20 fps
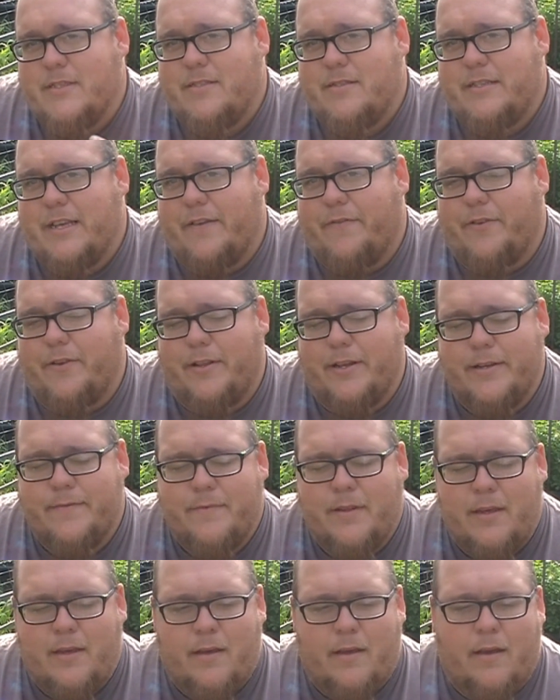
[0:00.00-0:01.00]
Definitely.
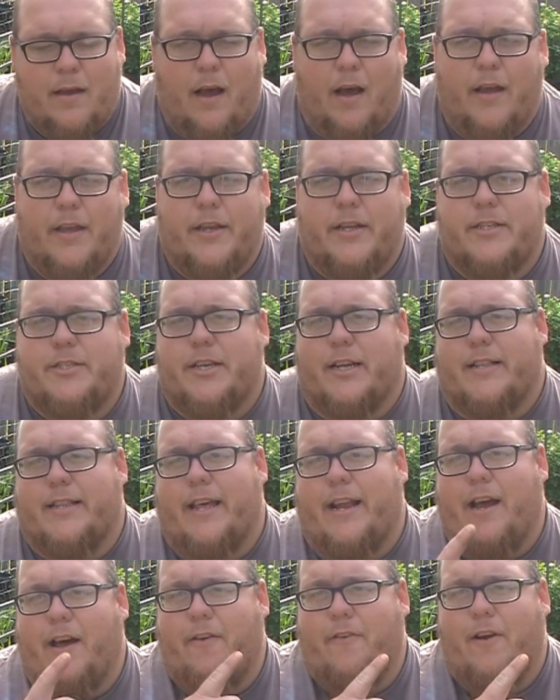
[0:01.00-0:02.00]
You can check
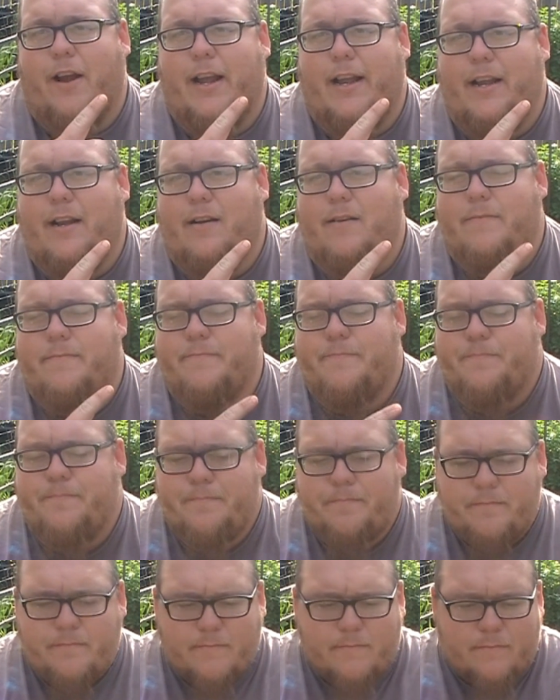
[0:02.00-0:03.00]
that out right here.
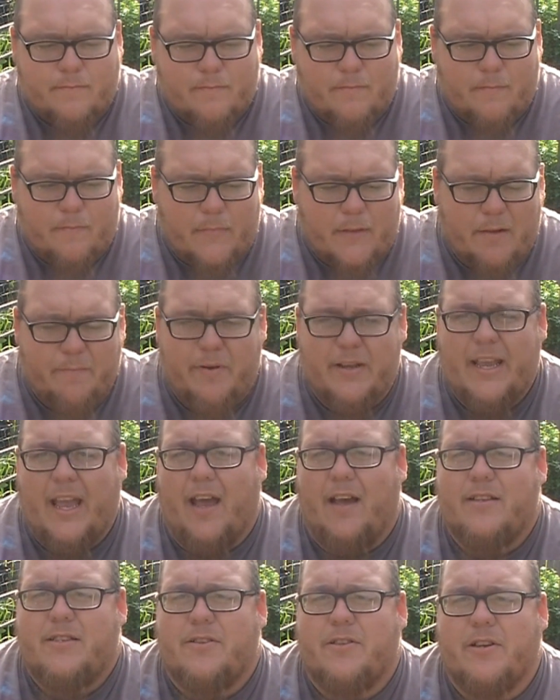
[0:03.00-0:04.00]
But
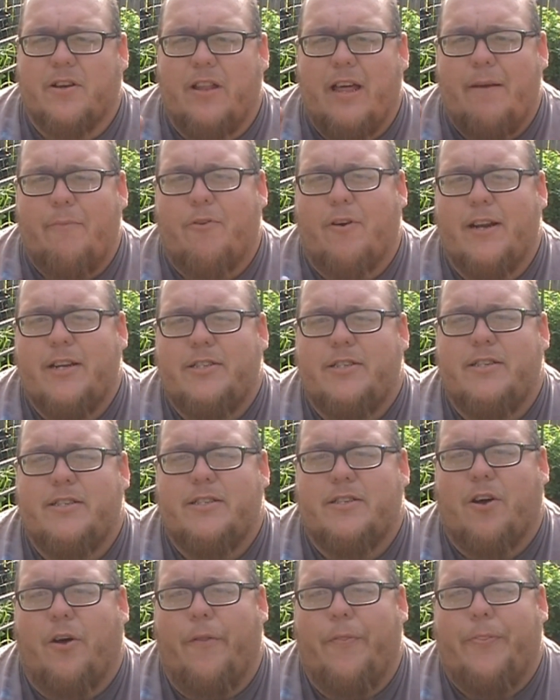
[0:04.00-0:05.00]
yeah, so the collaboration is
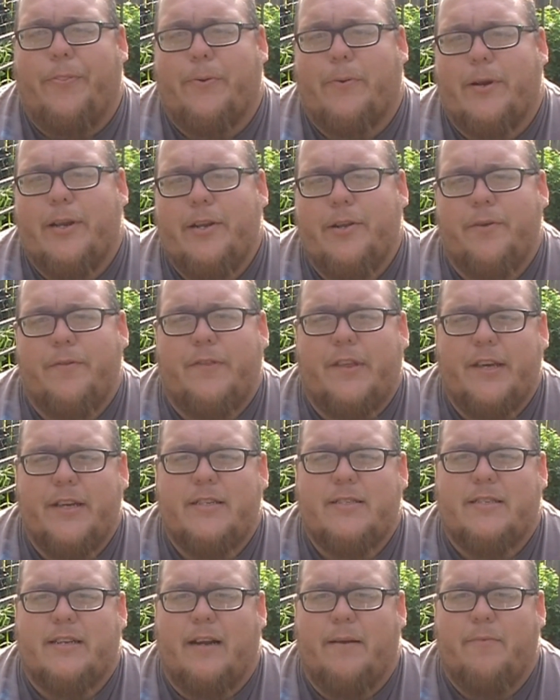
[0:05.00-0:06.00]
called 3 New
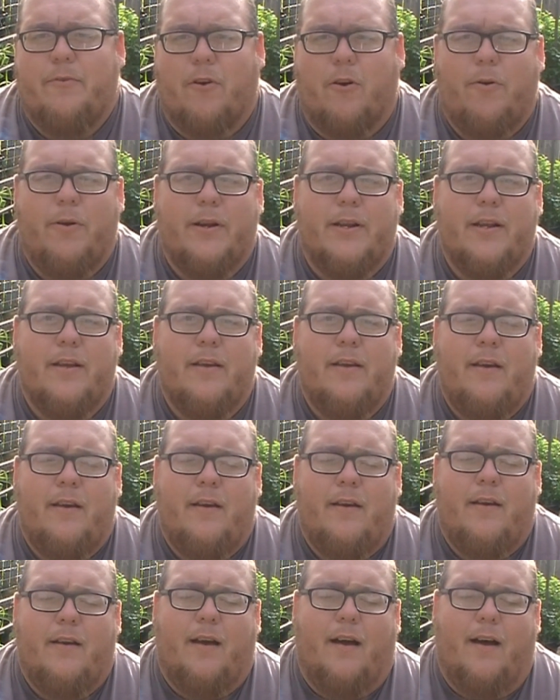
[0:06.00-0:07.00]
Things That I'm Growing
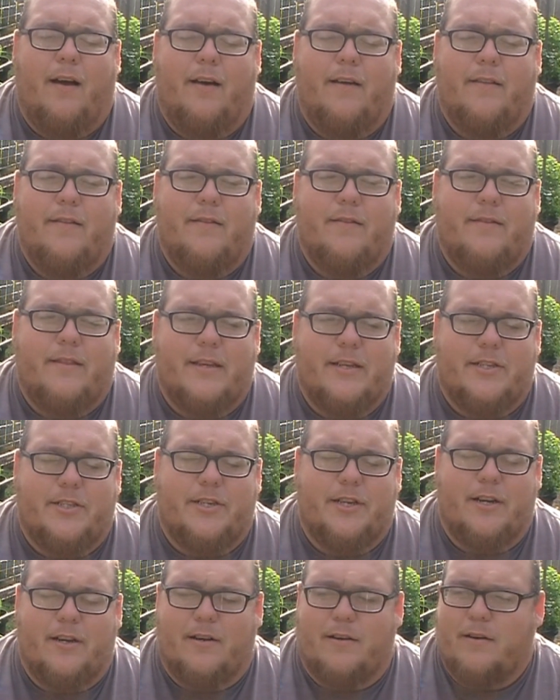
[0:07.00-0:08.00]
this
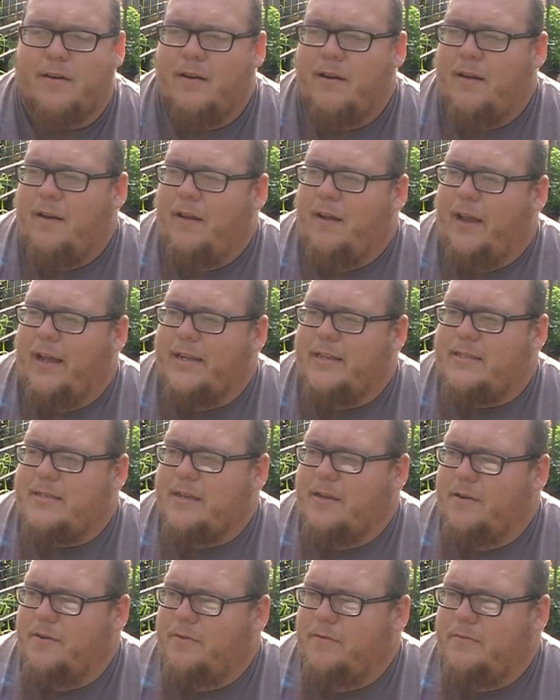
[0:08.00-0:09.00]
year. And
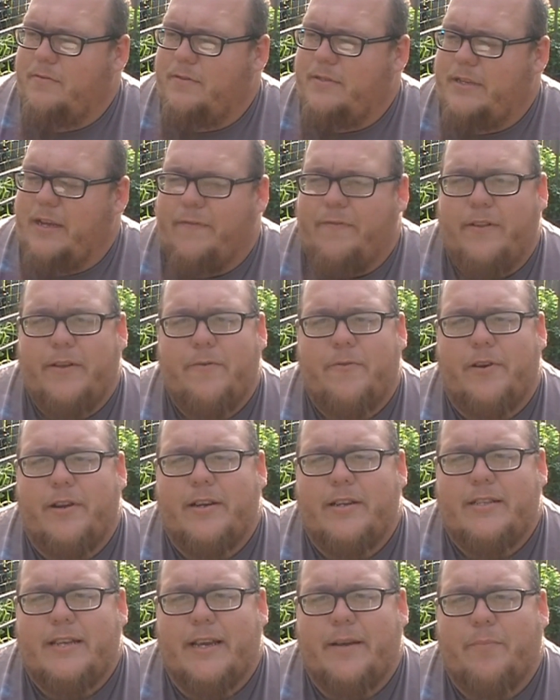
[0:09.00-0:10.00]
so definitely wanted
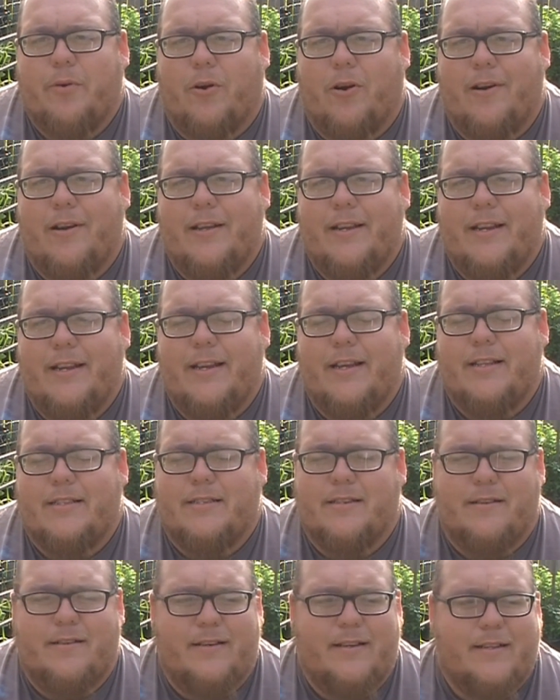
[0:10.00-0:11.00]
to take part in it.
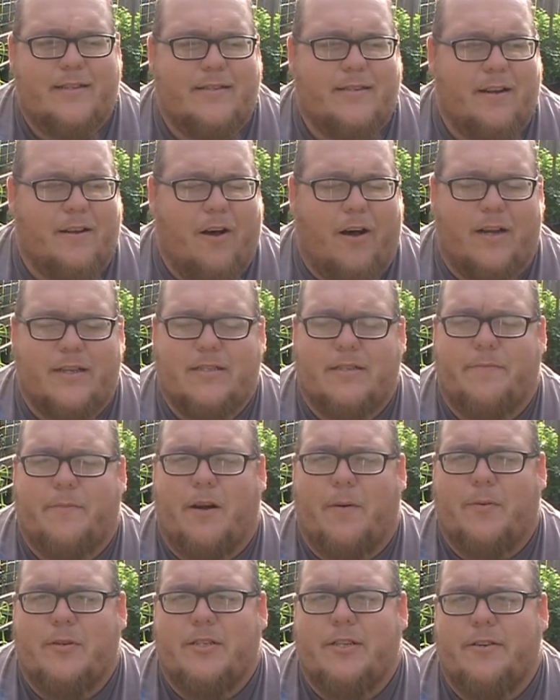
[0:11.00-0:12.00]
It's an awesome
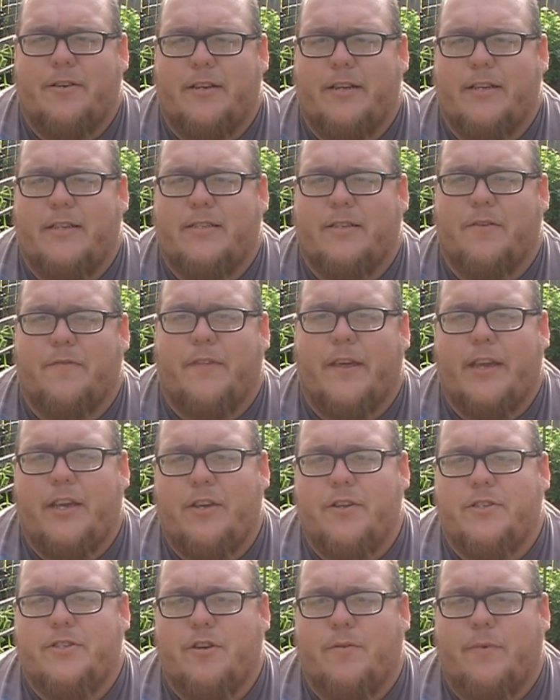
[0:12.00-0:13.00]
opportunity. So
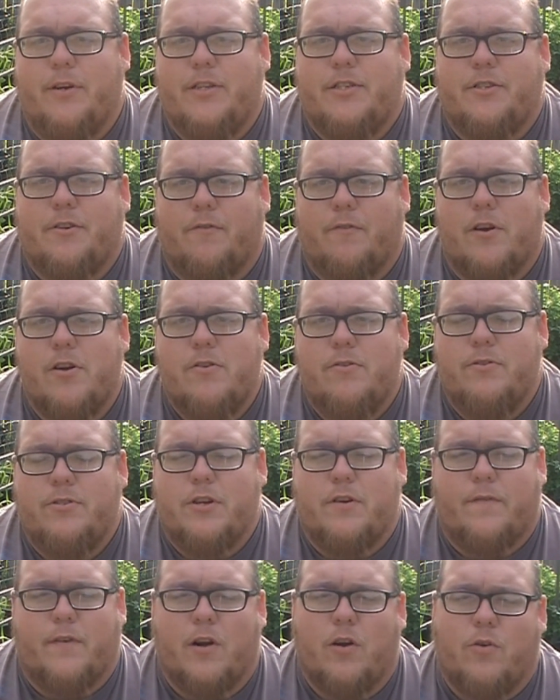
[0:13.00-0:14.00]
thank you so much to Rose
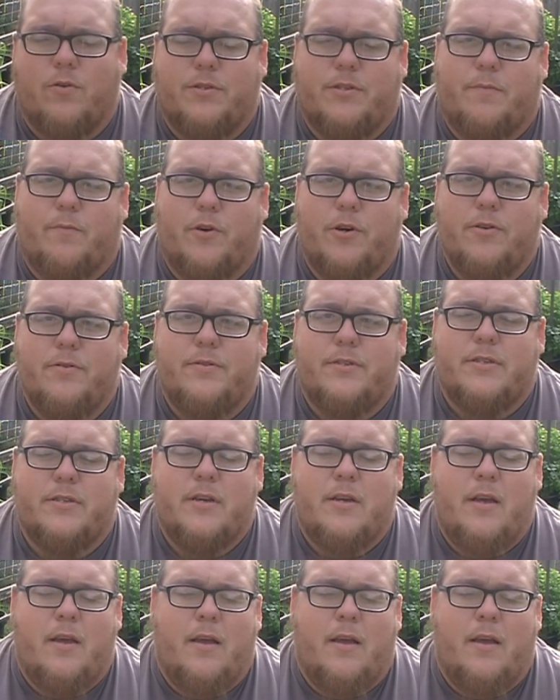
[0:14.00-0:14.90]
over at Wholesome Roots.